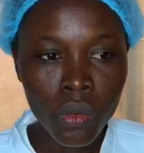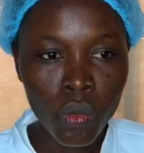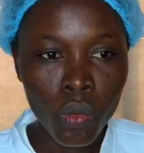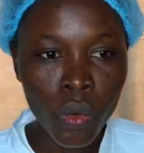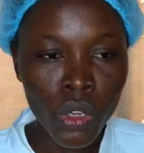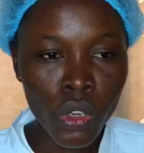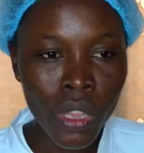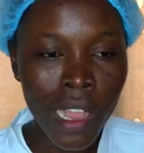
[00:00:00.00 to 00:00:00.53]

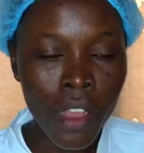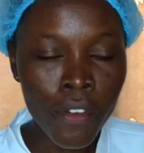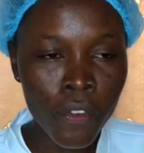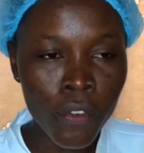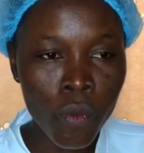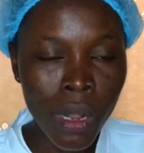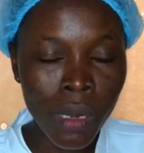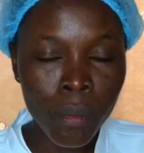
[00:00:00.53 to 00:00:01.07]
When you
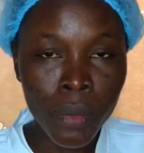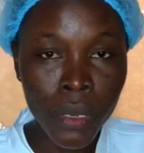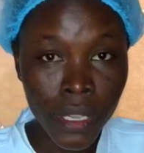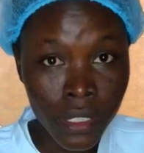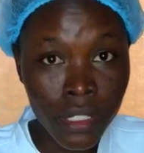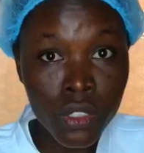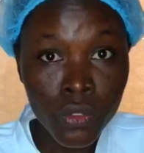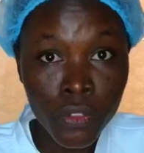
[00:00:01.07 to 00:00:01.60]
have one
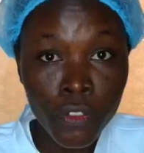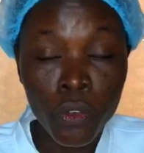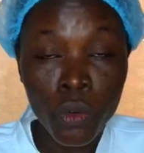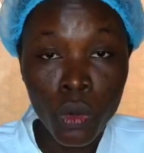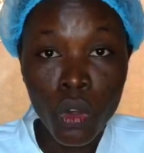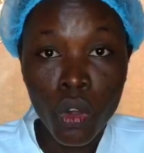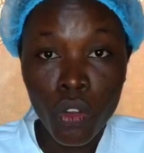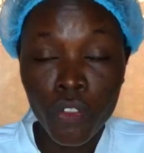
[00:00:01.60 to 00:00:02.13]
plate
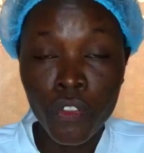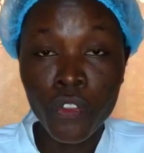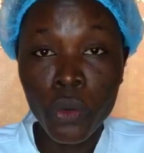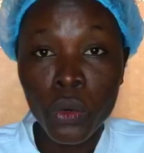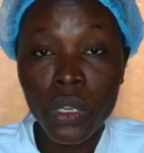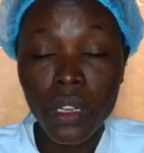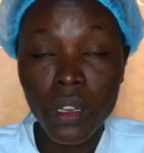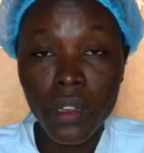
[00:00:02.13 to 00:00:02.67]
full of
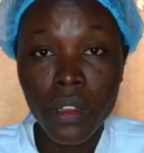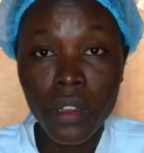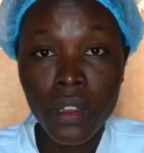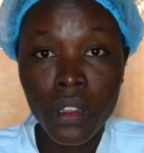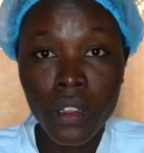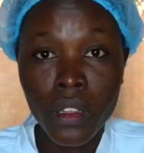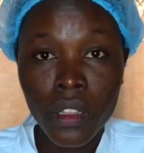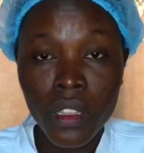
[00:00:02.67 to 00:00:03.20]
food,
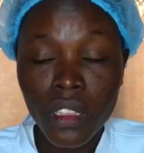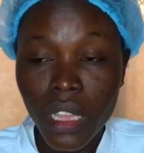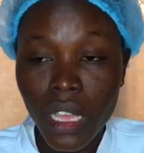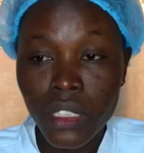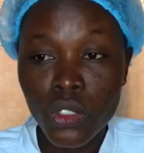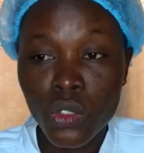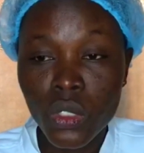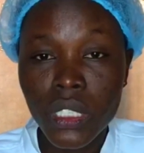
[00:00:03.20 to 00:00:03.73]

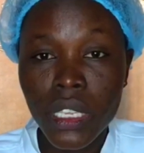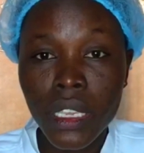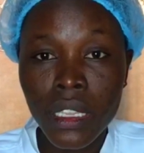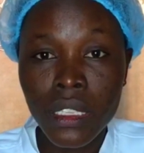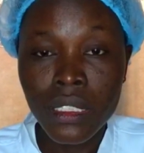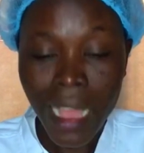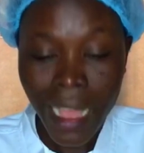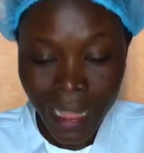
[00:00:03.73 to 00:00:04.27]
that you take
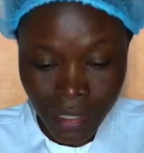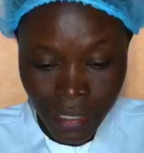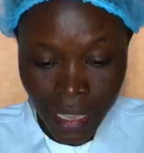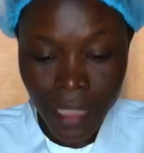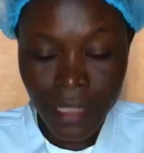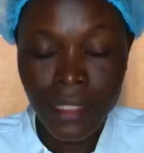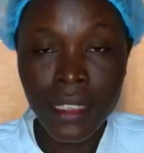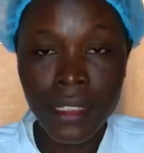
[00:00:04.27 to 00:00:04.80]
it at
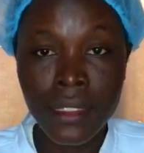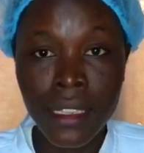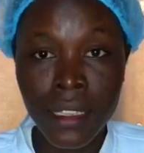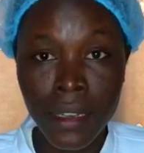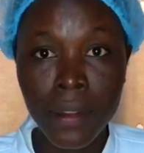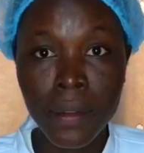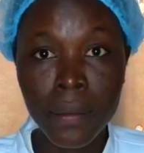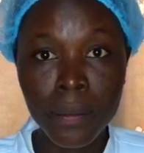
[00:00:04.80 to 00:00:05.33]
a
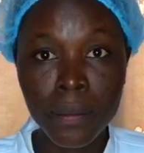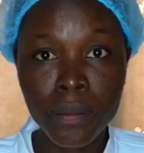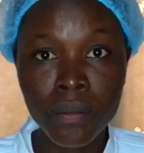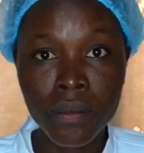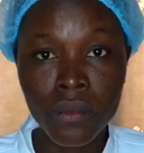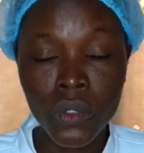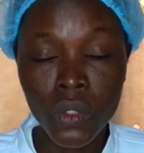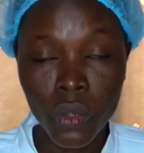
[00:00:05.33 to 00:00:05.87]
certain,
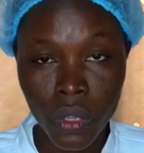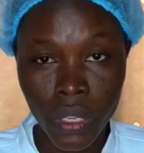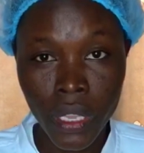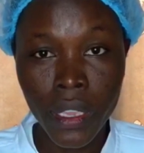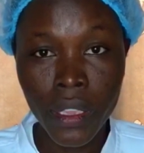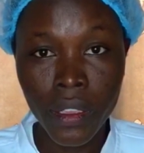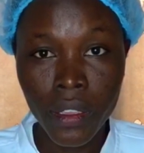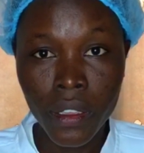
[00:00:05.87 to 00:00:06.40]

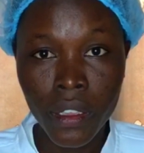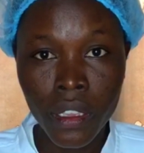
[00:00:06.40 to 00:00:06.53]
okay?